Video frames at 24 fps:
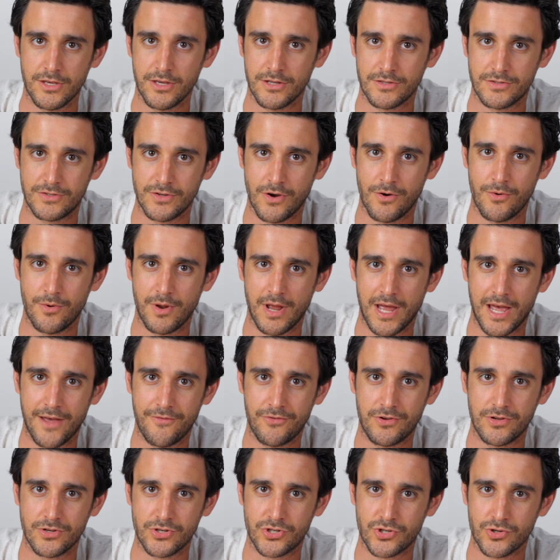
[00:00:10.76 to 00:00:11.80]
You don't
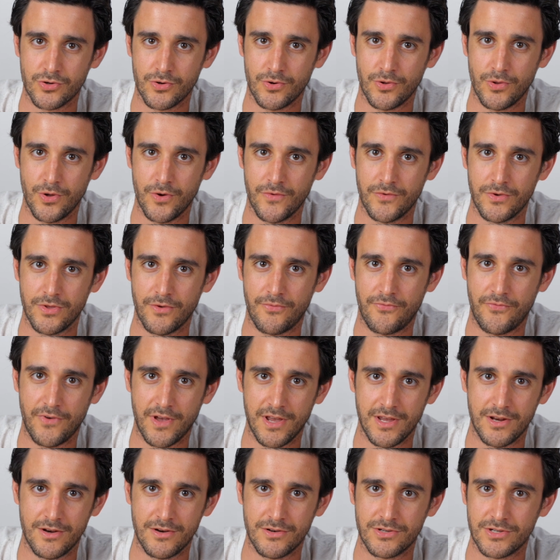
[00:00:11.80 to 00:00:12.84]
have control over the
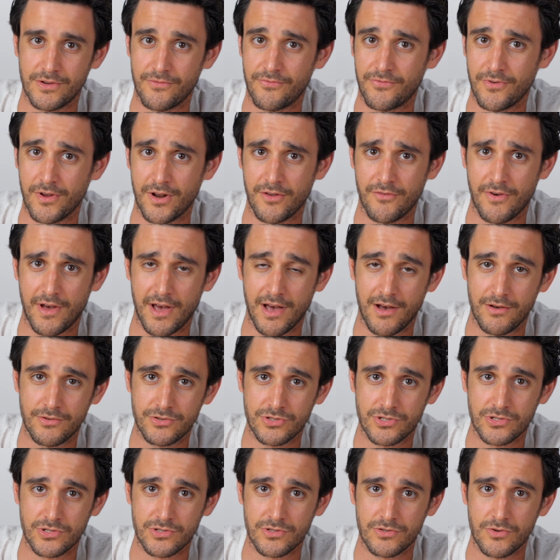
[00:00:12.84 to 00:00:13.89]
faders at front of
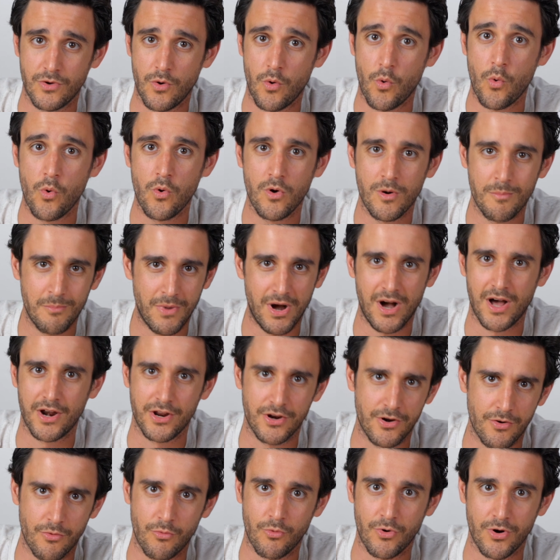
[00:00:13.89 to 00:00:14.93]
house or
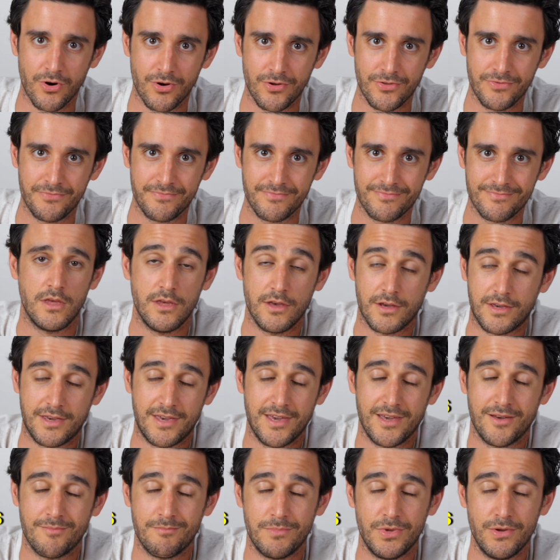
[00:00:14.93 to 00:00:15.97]
monitor world. You
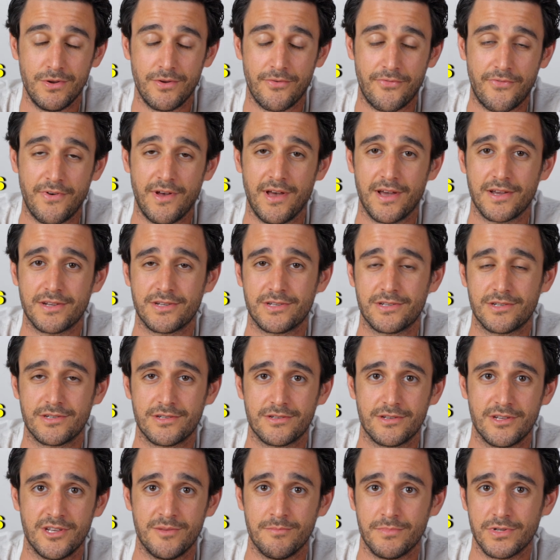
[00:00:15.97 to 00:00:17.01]
can't mute
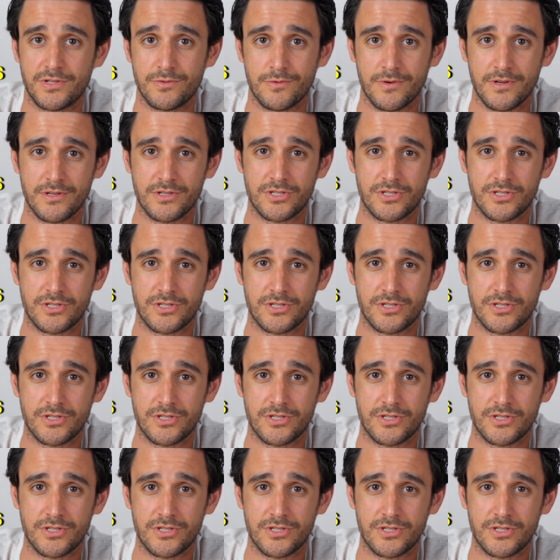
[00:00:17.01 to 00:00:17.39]
effects in between